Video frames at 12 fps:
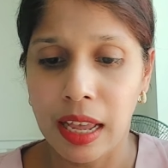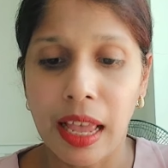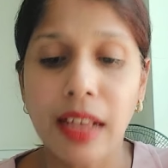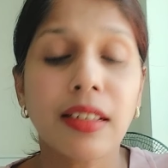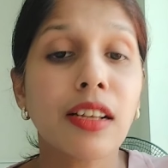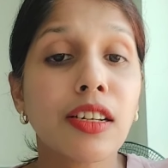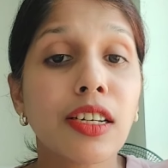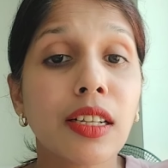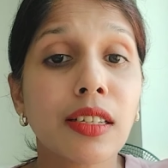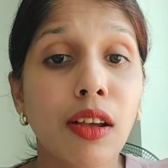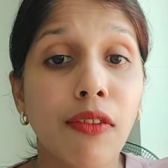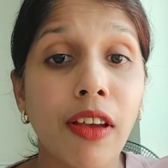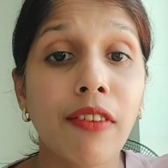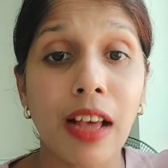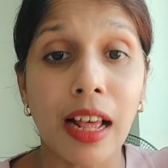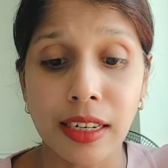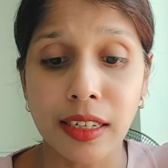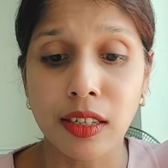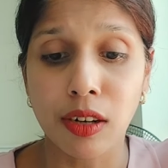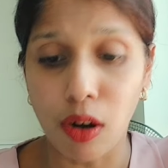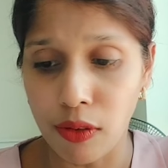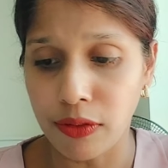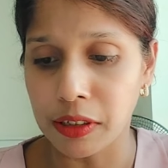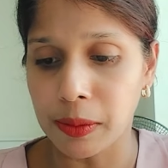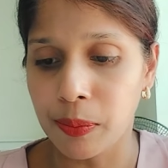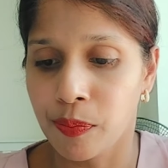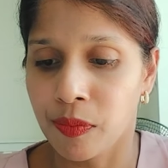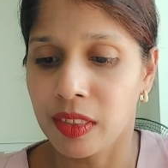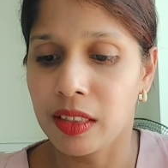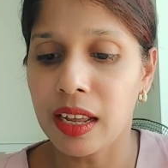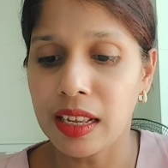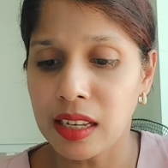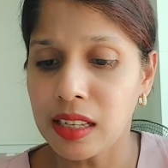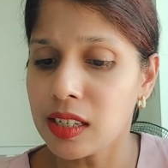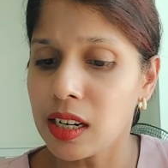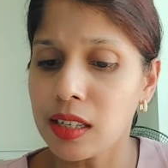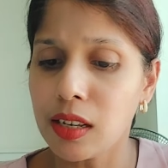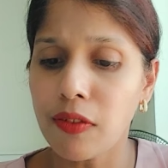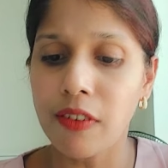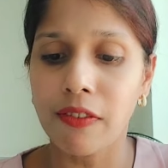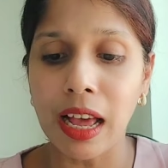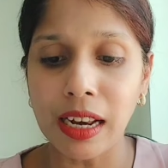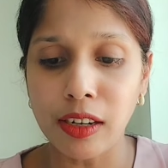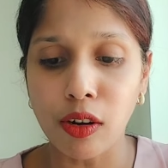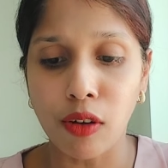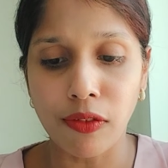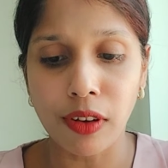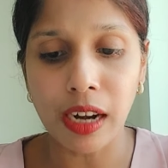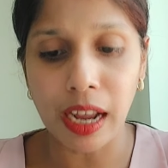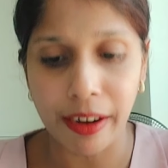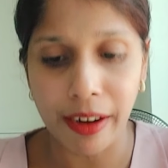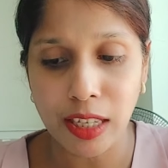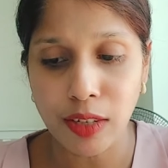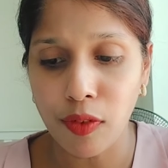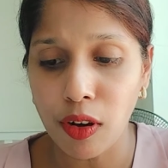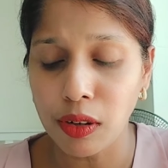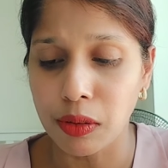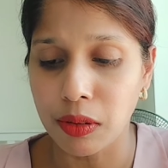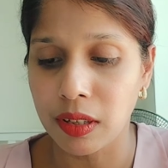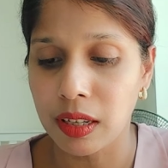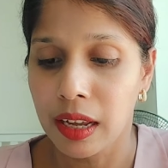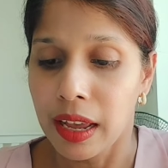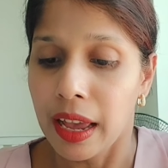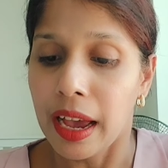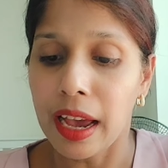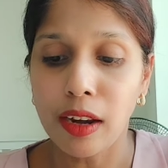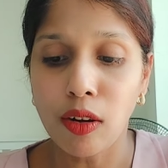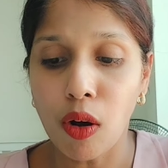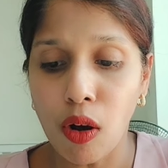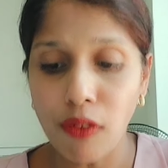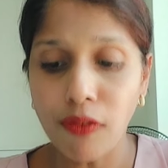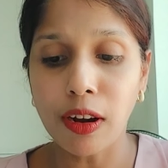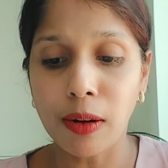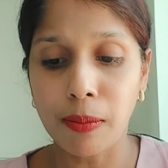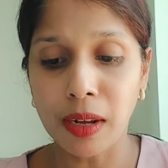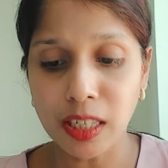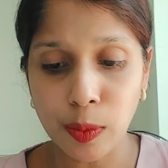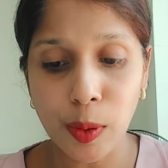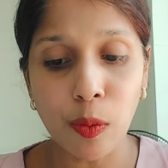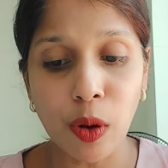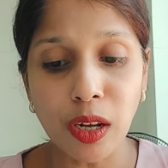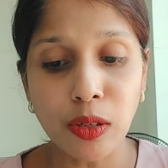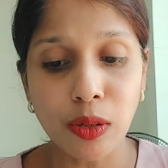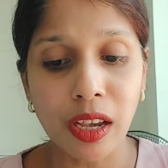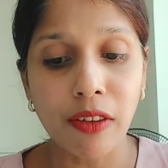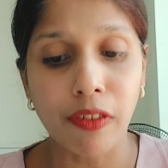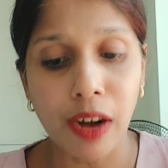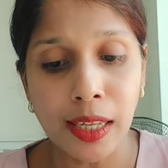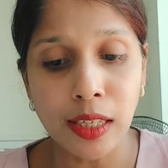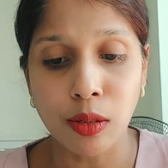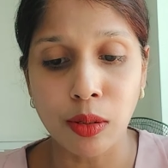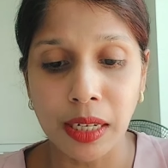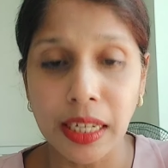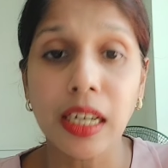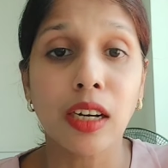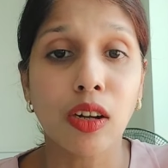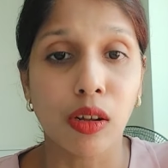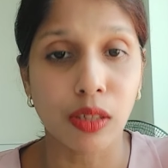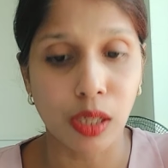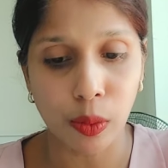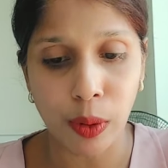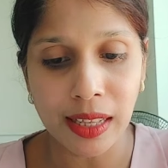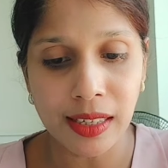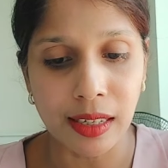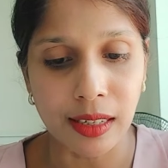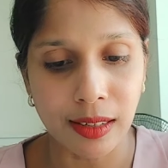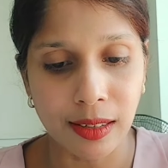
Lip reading: Essentials of a valid offer. The essentials of a valid offer are as follows. An offer must be one to give rise to legal consequences.